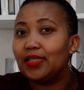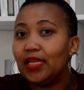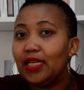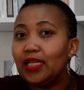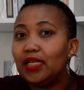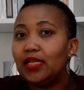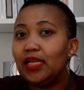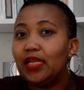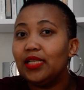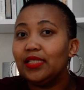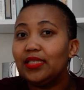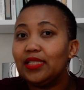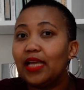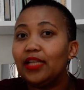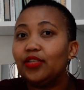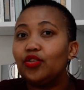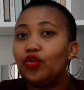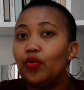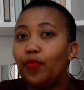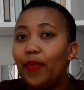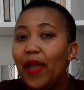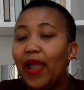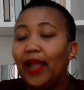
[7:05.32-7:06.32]
inside
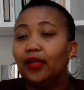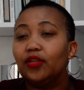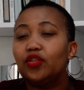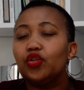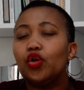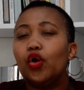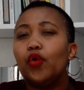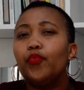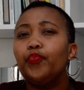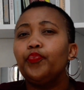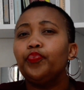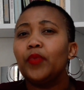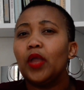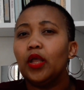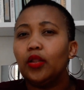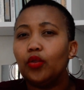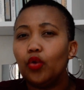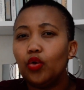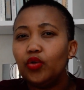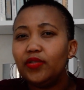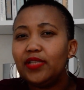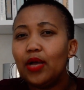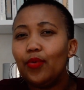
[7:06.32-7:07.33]
your bank. So
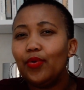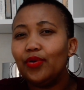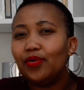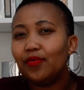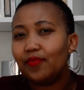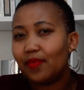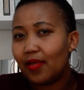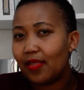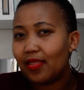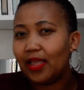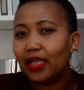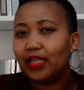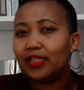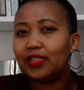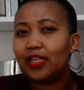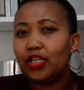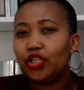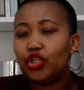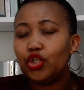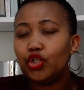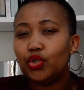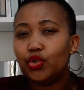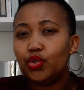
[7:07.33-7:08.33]
those are one of the things
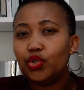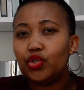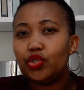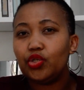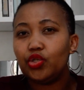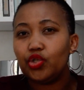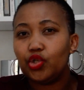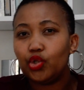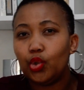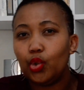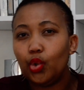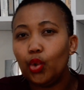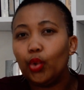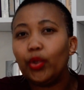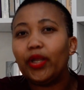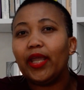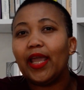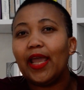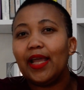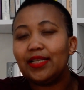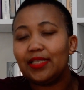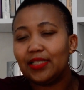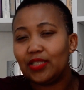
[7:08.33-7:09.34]
that you need to look
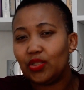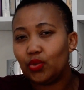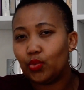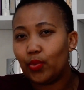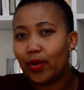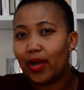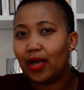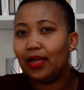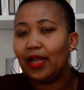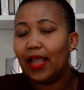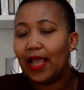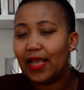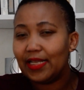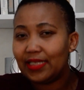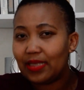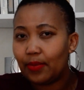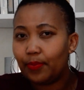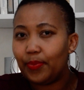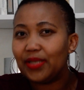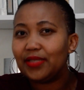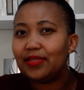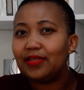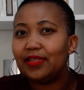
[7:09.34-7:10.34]
at as well as a
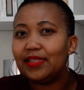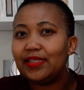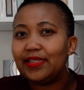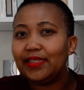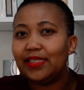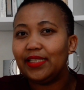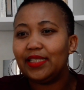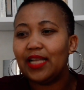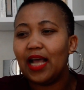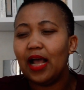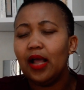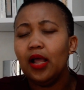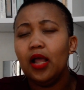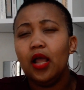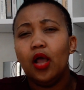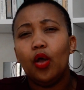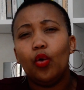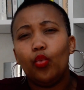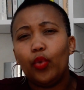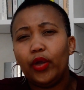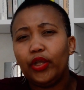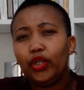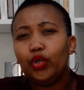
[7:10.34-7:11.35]
business leader
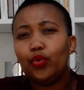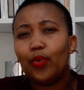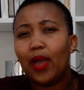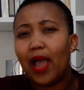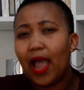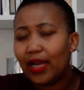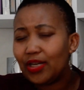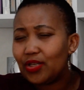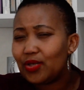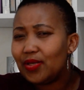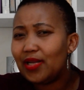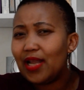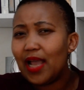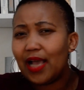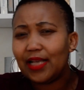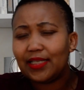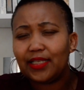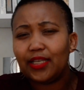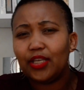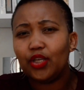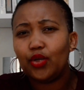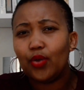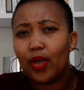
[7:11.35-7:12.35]
when you are actually
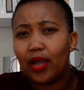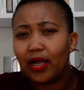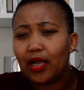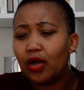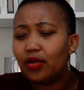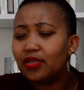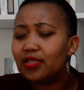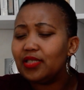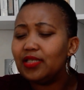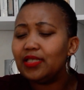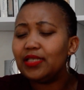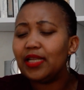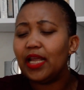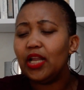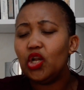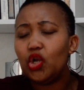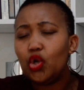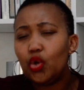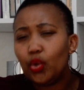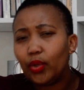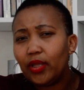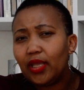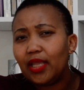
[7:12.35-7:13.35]
asking your accountant and
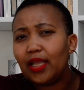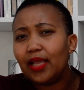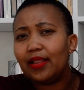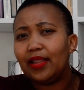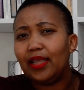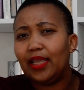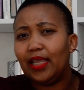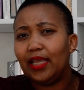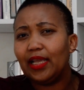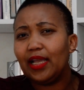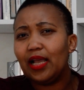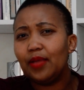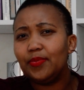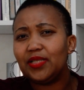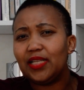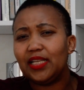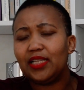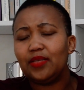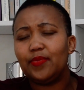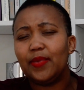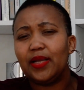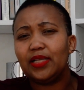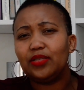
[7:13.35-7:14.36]
looking at the income
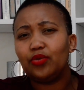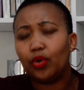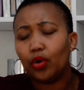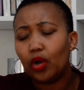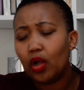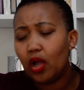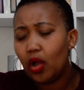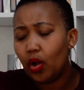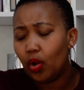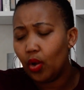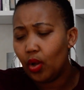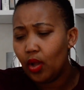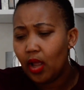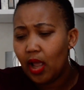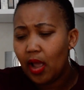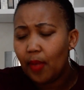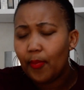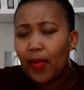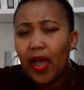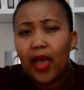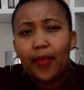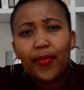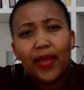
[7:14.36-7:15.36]
statement, or oh,
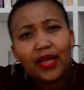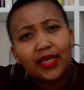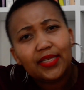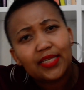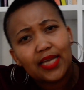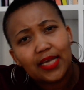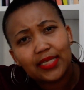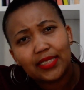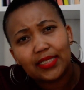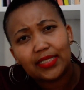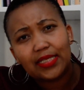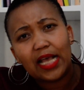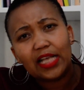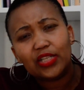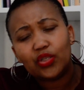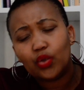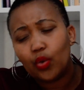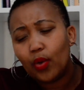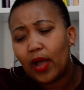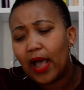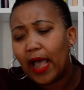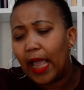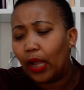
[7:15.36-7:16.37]
my bank charges are so
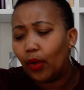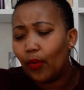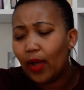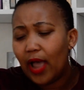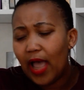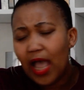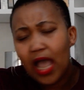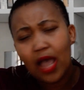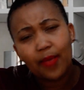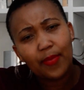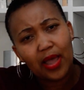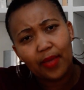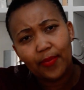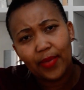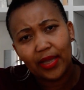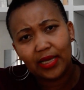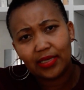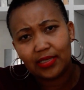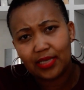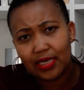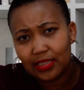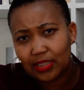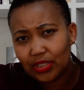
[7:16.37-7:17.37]
high, why are my bank
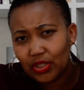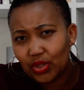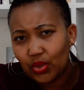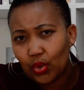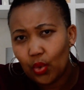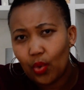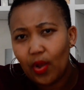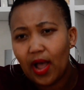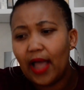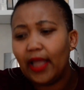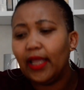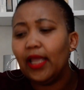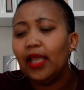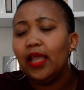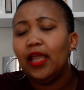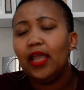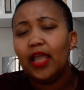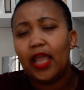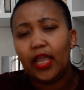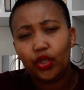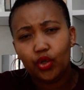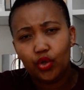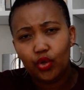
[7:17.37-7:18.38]
charges so high?
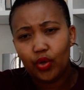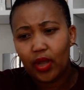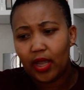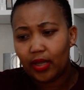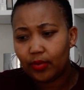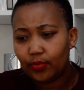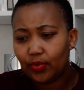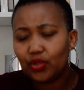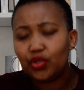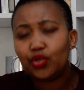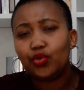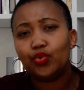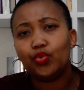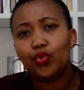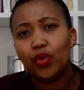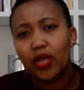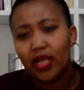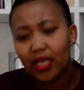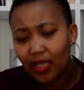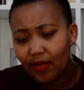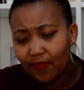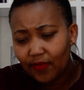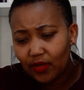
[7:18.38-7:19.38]
And you're able to
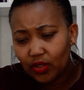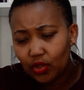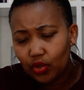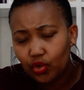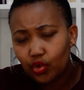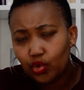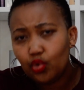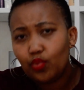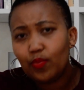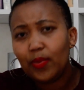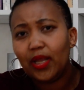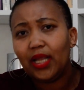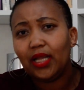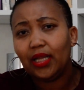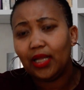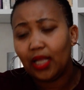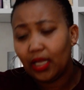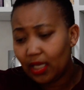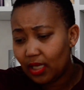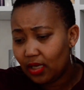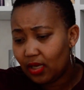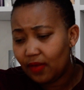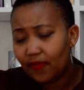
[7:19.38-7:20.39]
even zoom in. They
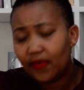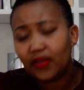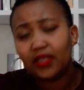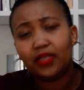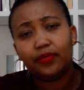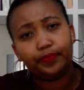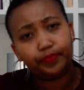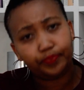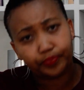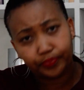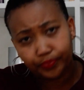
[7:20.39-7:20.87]
can even